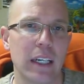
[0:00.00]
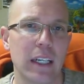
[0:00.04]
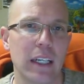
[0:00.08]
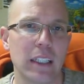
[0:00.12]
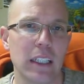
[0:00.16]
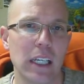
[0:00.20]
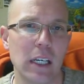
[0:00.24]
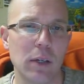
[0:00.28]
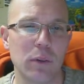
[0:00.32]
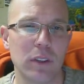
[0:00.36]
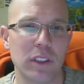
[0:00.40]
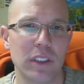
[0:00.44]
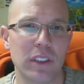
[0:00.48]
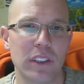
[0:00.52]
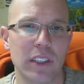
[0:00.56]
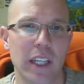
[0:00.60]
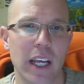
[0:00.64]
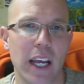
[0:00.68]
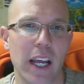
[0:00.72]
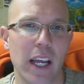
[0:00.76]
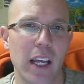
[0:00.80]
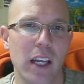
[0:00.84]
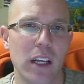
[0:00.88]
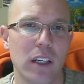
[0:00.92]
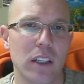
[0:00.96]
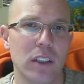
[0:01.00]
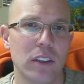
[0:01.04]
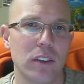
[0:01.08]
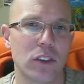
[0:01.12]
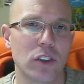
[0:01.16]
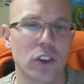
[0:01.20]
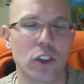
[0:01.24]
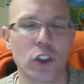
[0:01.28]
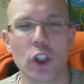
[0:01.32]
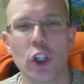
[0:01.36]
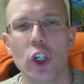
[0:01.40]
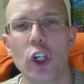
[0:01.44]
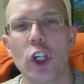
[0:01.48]
I would say
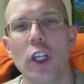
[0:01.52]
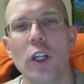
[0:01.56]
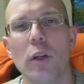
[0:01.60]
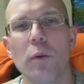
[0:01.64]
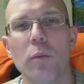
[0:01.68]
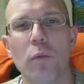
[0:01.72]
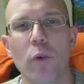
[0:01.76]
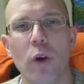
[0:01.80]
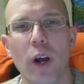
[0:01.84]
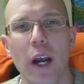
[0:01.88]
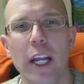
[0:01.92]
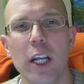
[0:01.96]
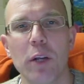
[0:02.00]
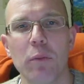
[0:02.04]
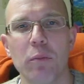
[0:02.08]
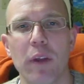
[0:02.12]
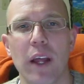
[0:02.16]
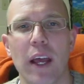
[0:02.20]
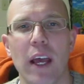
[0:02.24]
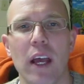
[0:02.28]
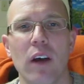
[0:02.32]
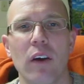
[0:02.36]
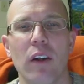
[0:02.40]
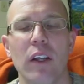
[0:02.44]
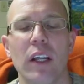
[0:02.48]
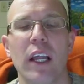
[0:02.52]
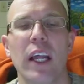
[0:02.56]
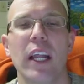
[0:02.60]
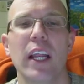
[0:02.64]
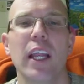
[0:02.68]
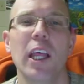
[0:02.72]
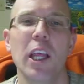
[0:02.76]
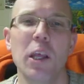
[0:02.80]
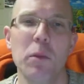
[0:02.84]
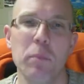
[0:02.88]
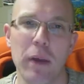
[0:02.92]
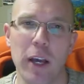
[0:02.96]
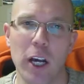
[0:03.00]
circle them, write them down, and
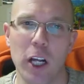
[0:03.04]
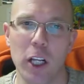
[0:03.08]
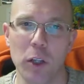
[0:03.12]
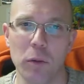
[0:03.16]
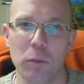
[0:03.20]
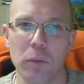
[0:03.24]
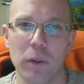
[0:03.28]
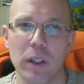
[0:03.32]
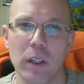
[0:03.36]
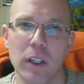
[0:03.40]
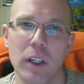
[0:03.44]
email them.